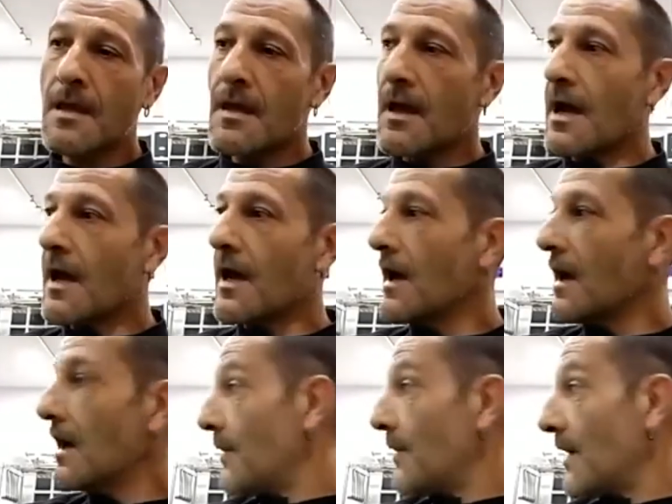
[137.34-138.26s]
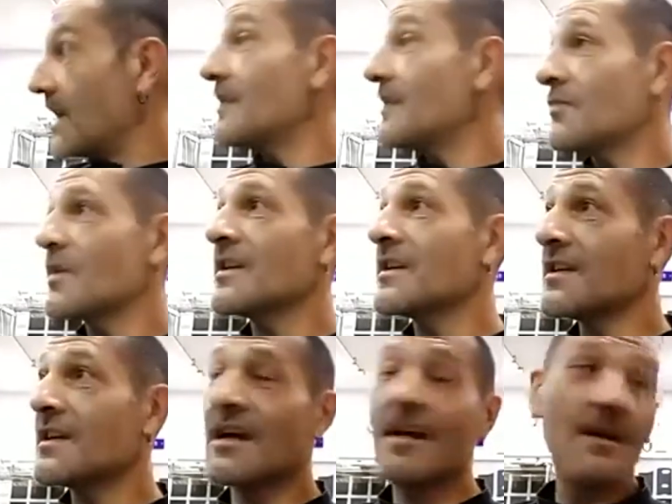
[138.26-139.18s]
Uh, but yeah, we
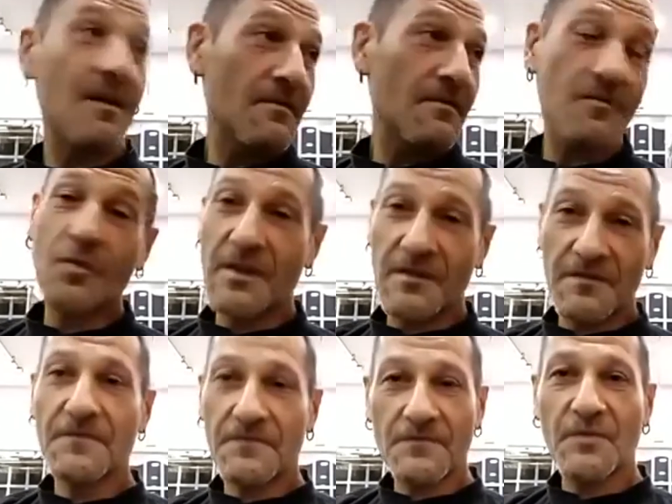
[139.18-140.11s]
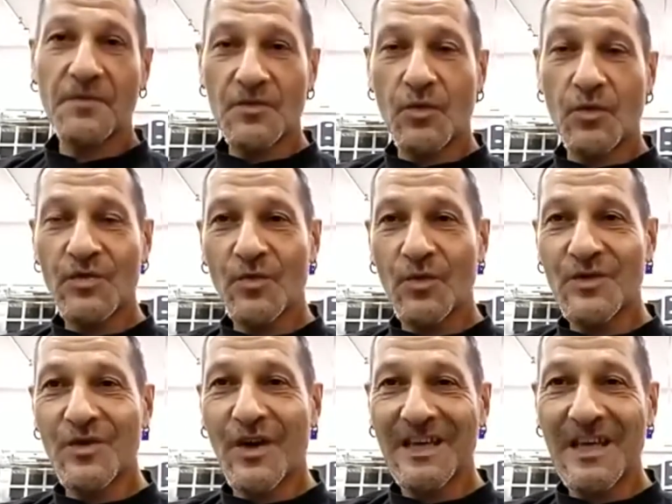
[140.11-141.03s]
uh, we we try
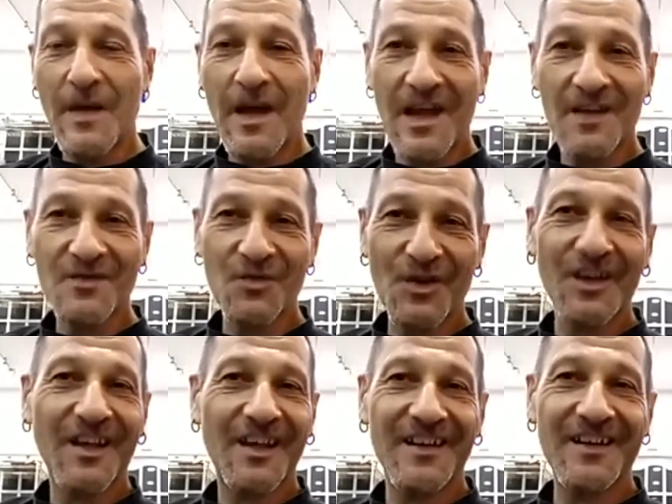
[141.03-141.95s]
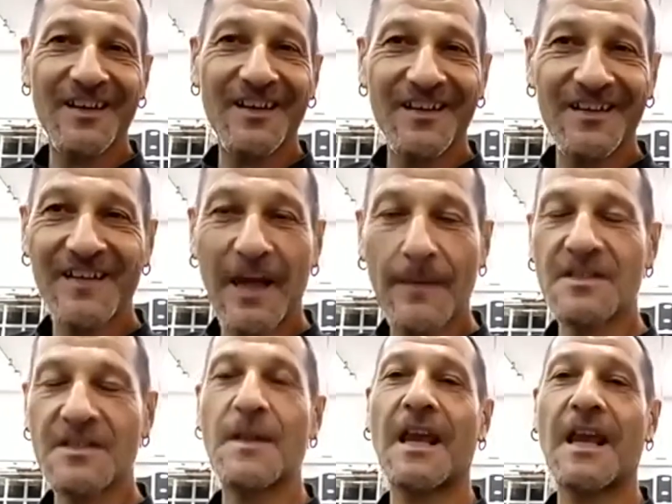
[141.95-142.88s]
to keep our housework uh, up to spec.